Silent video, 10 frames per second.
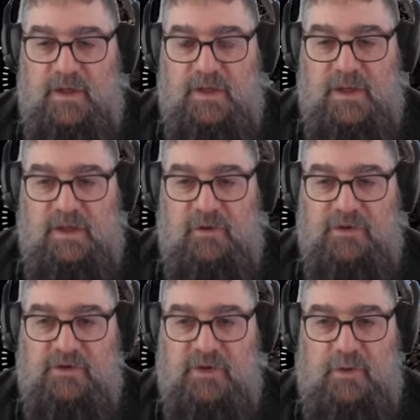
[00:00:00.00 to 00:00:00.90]
And again, I
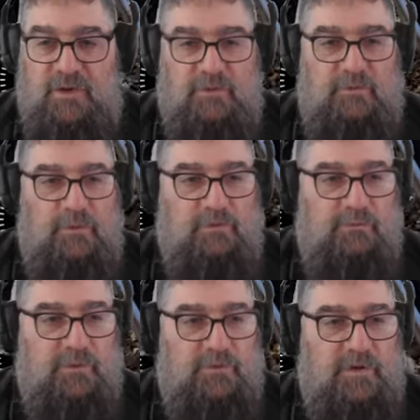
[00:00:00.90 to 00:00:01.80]
didn't go into full
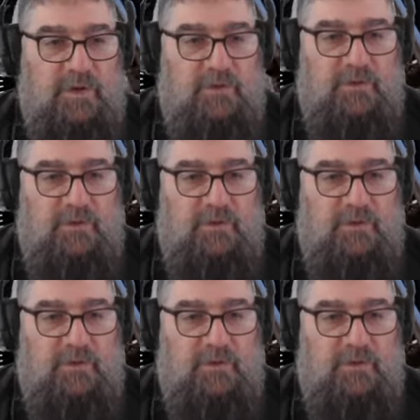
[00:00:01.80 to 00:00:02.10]
reverse gear,